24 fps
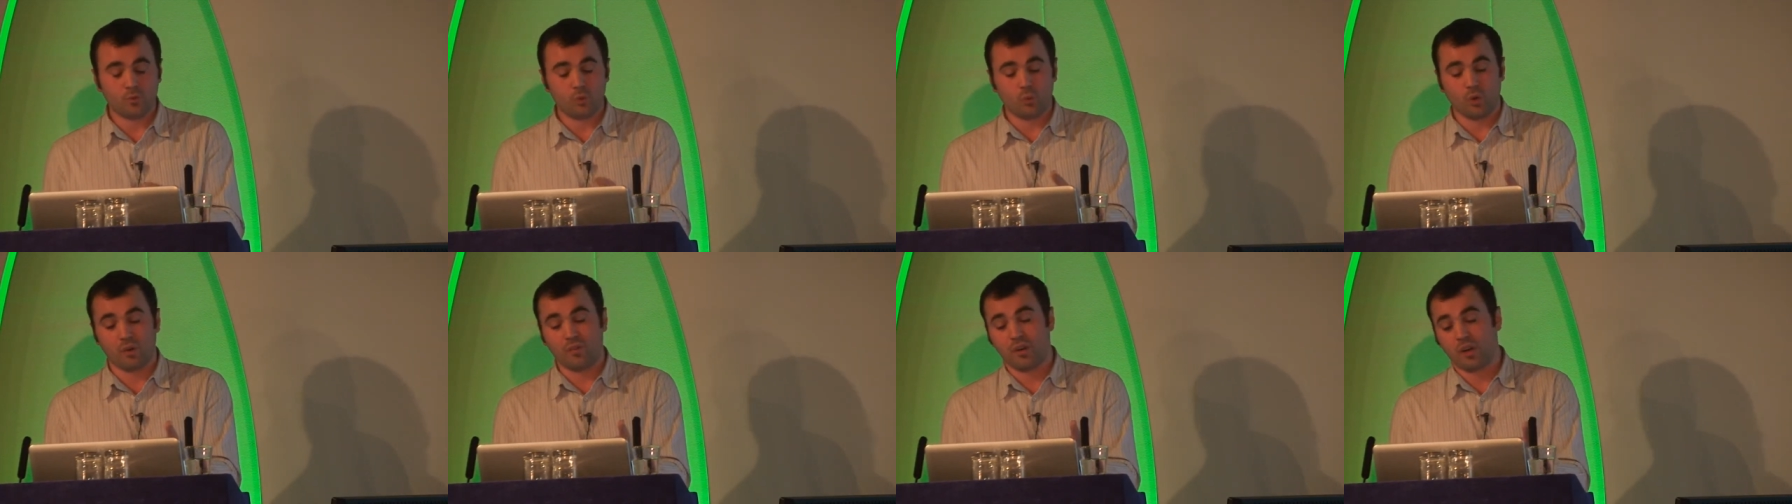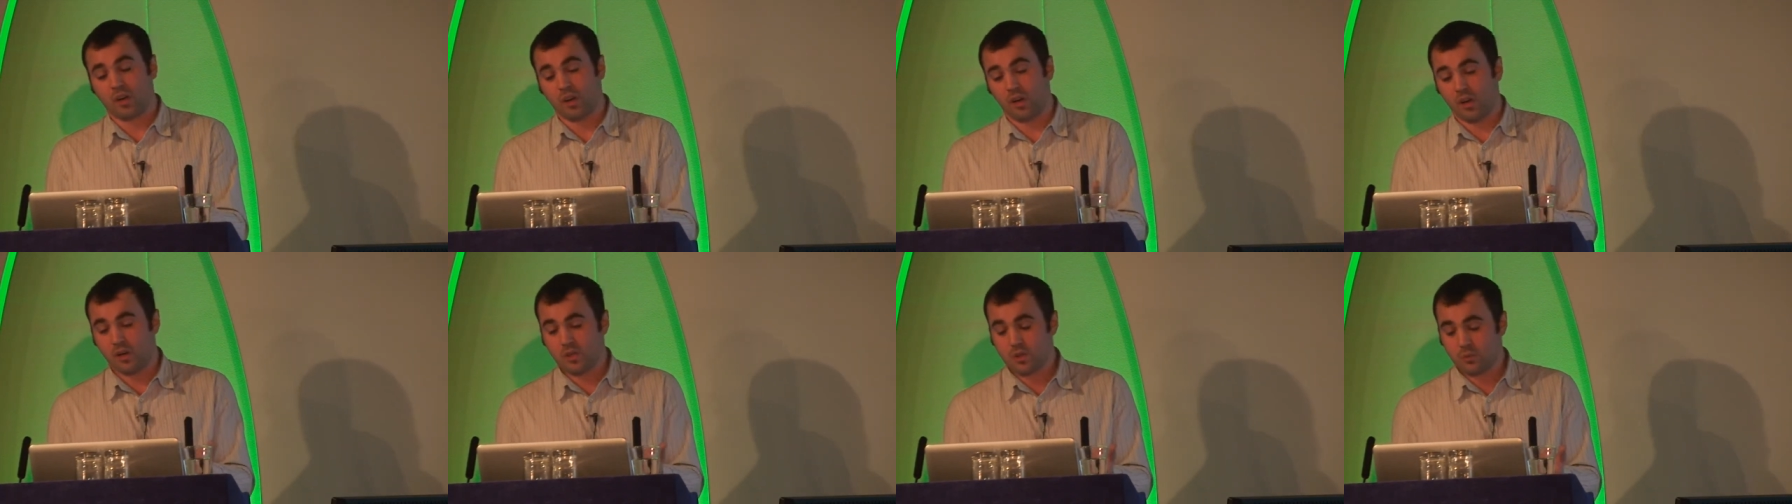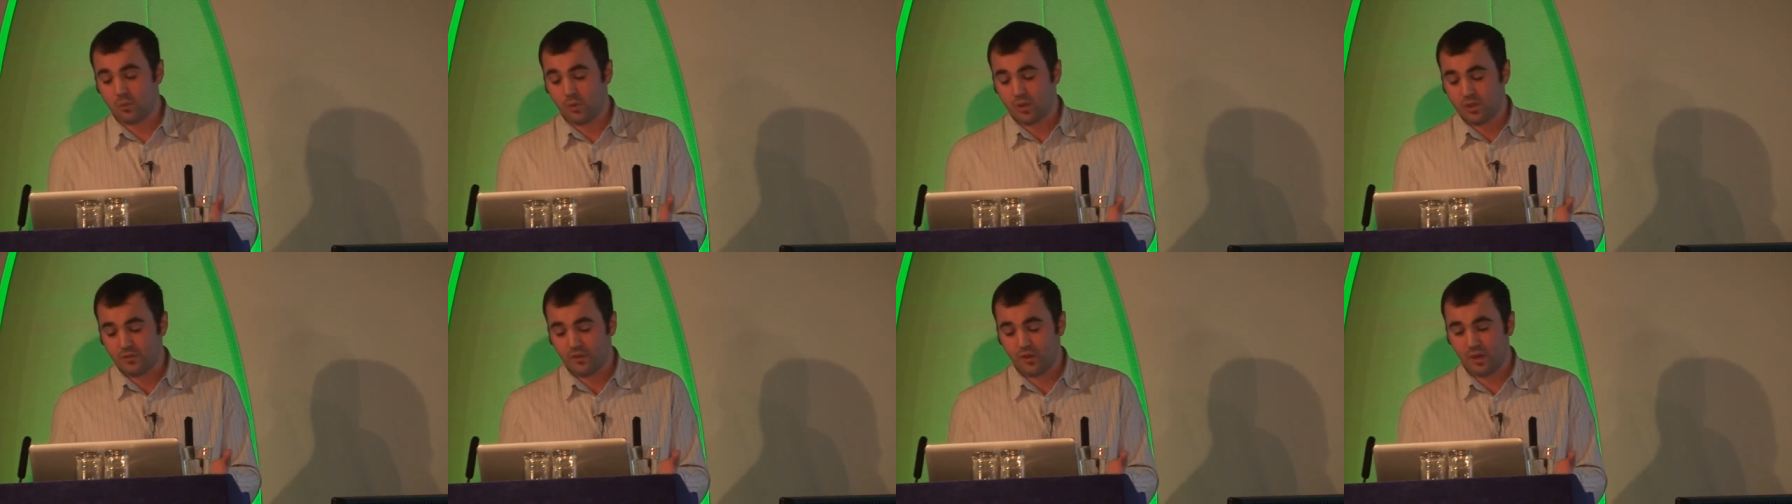One of our clients,
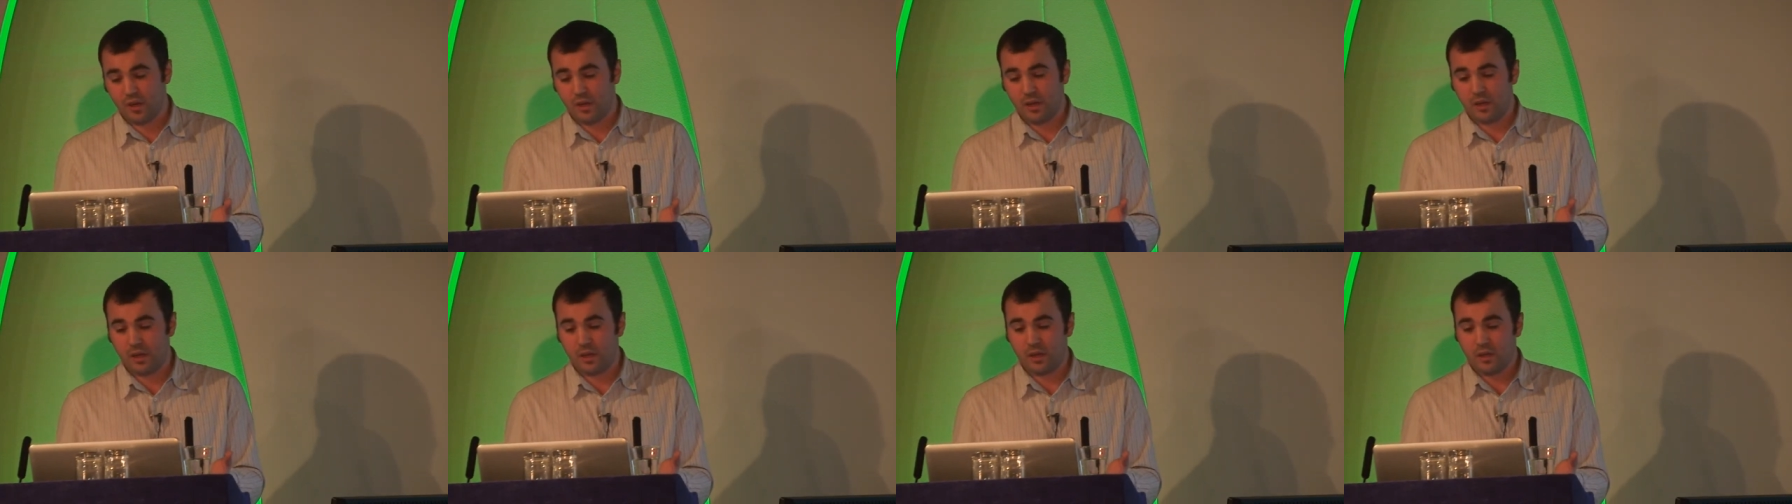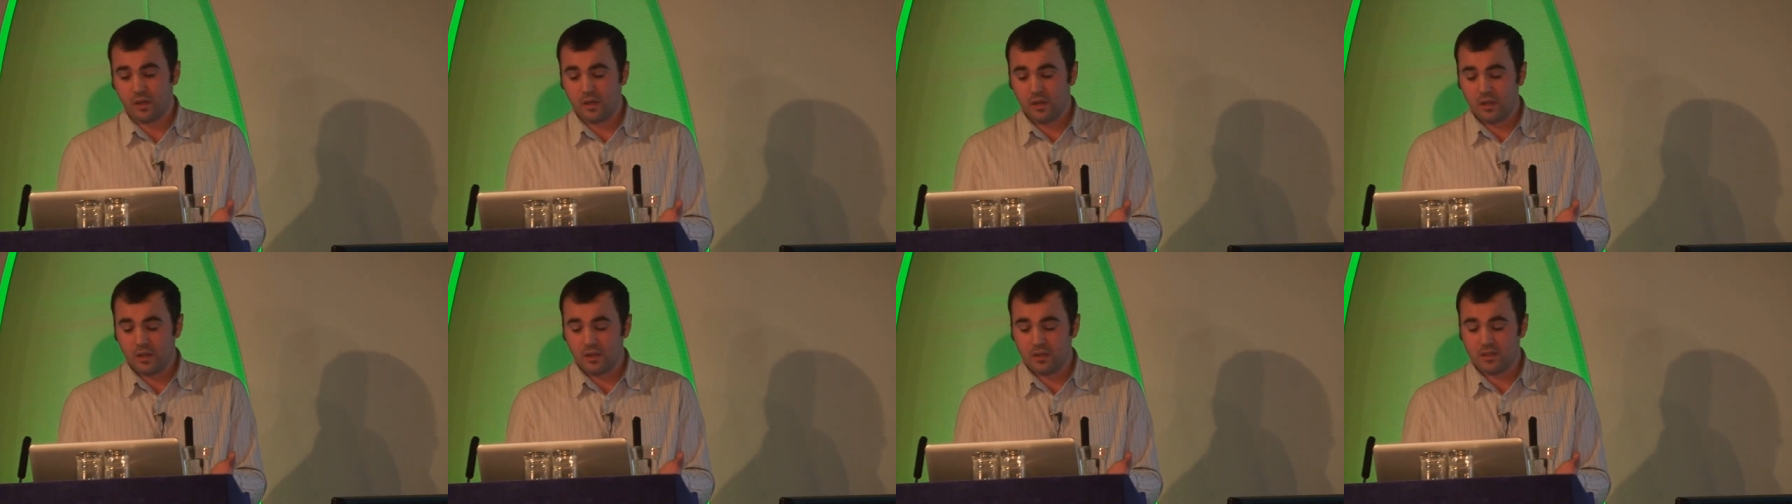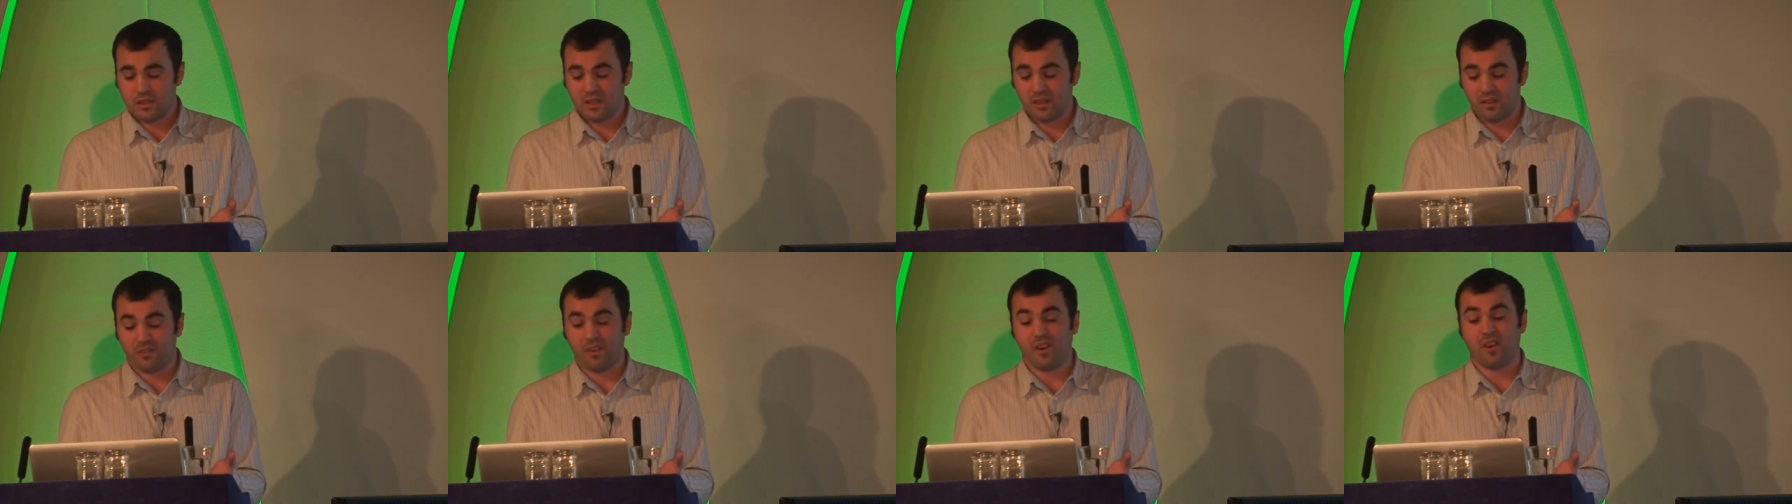Watchfinder,
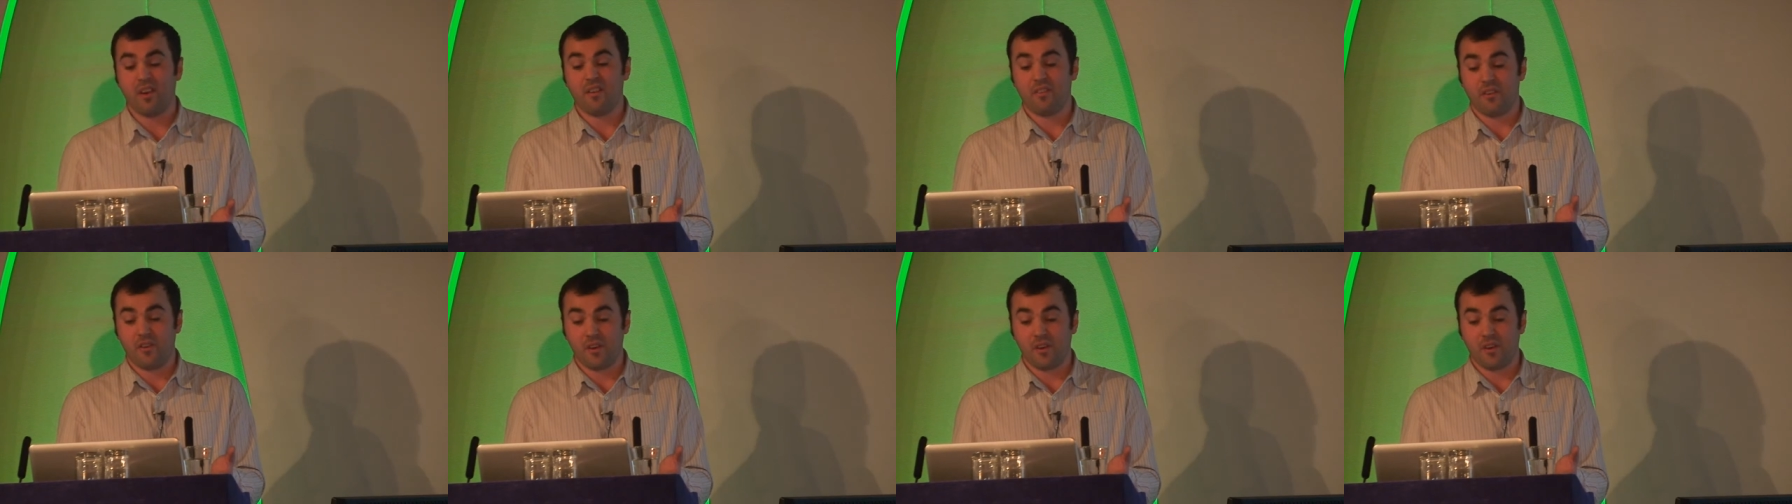sell very,